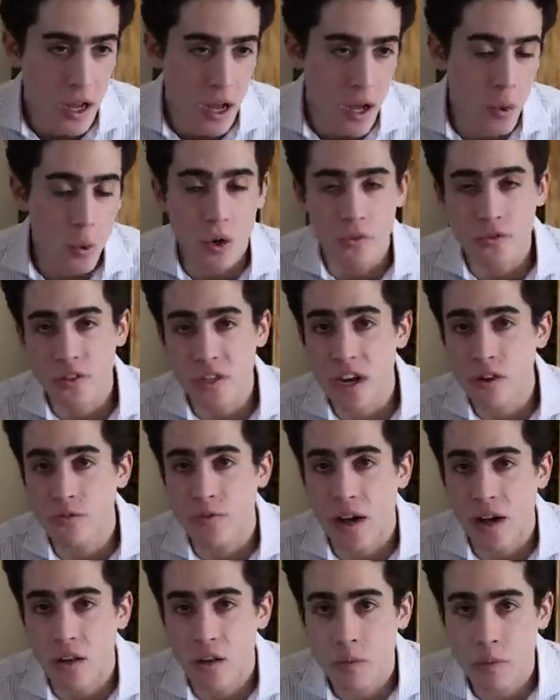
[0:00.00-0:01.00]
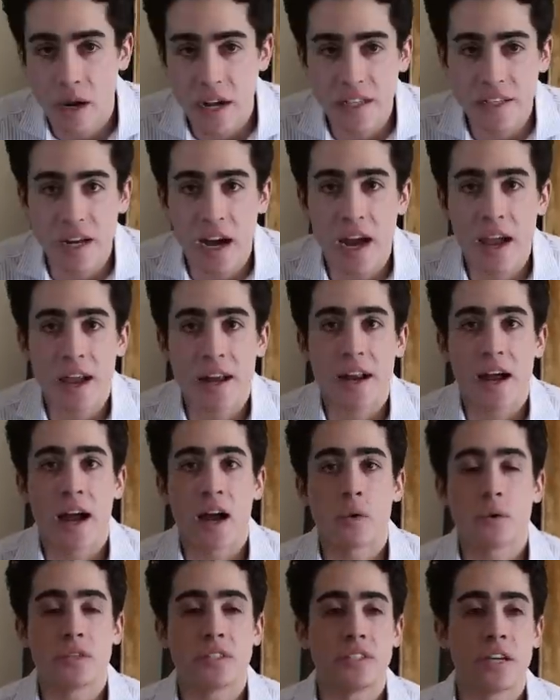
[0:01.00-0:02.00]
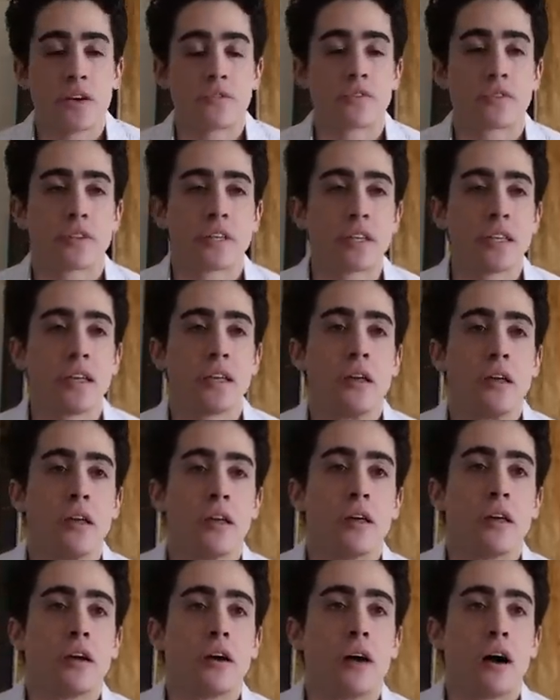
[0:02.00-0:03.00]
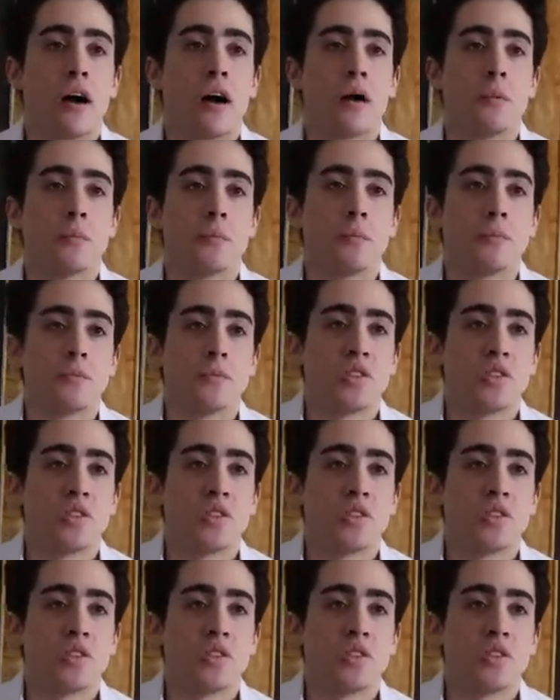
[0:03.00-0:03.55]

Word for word: Uh, well, if you're not following my diet, I would definitely uh,